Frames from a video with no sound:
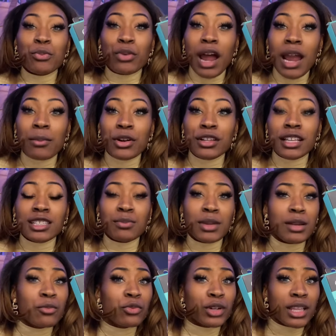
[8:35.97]
primer that's
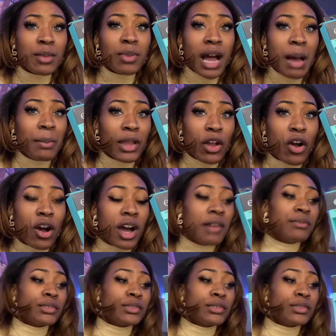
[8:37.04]
been really popping off.